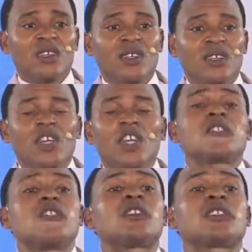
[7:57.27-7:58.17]
It's
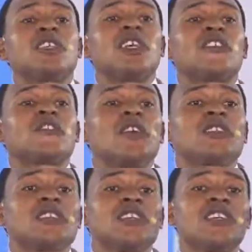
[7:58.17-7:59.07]
not
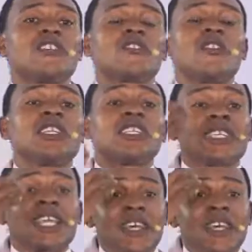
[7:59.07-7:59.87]
the scales